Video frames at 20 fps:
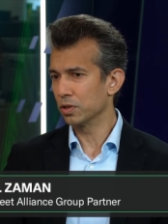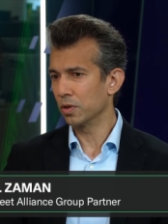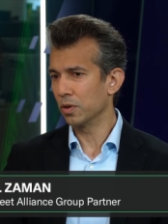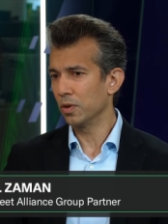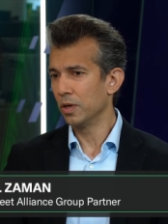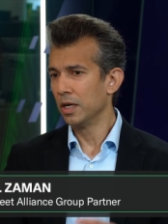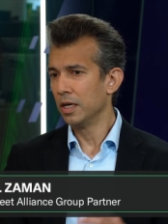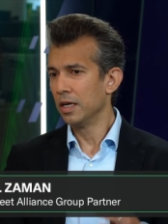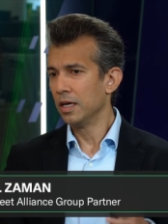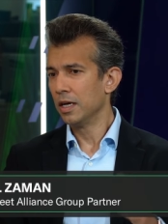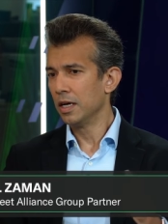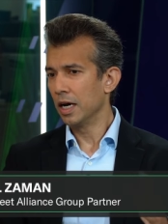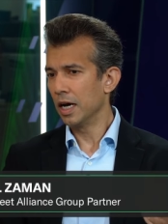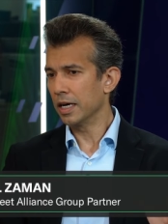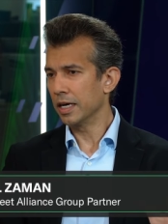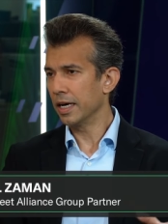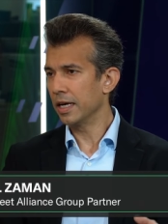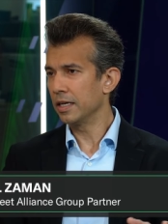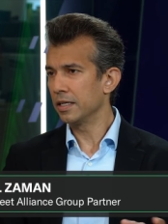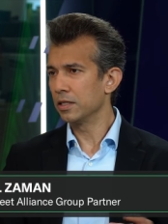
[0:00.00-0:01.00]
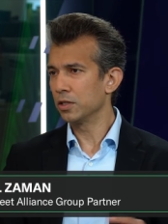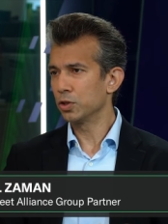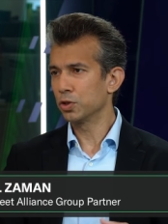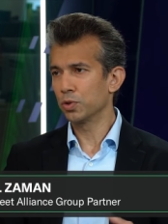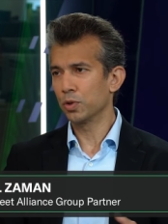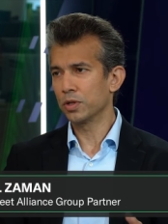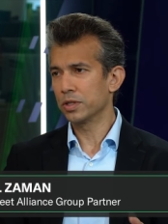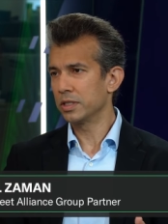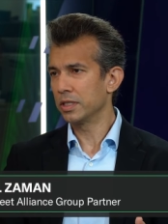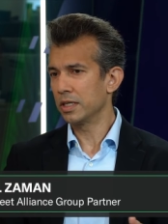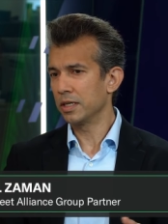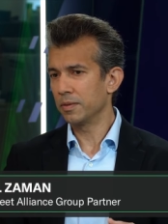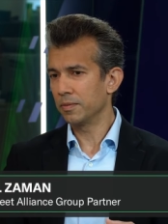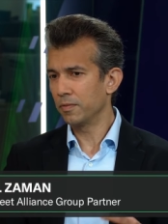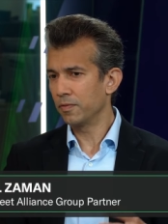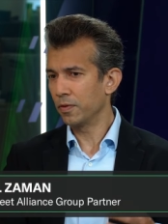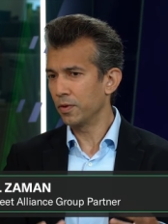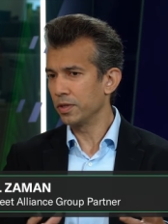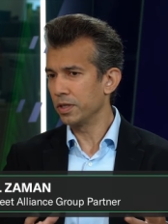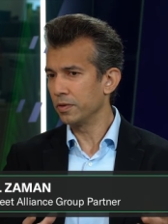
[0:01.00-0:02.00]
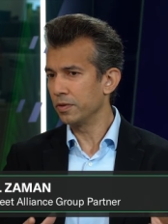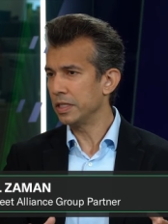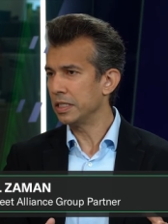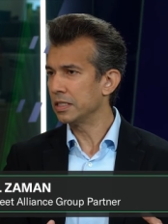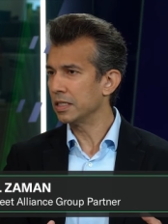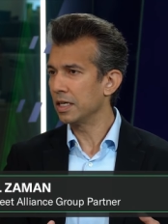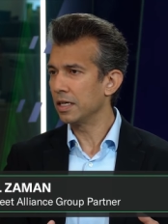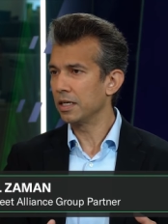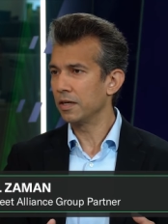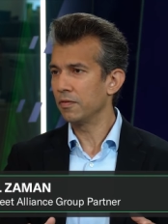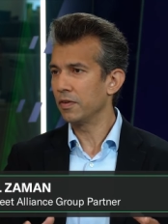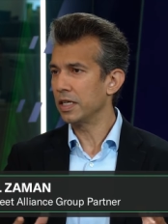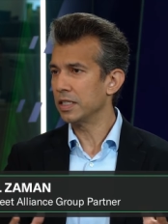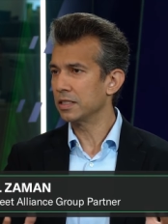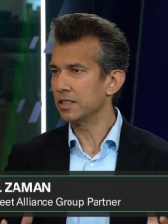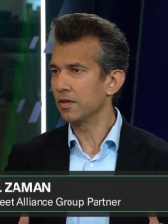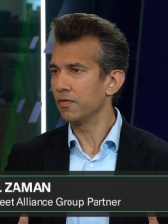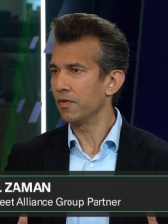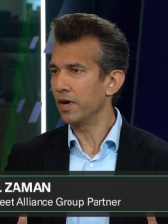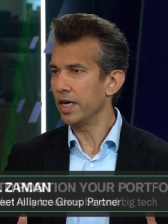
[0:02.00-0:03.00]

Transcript: So again, in the short term, for the retail investor,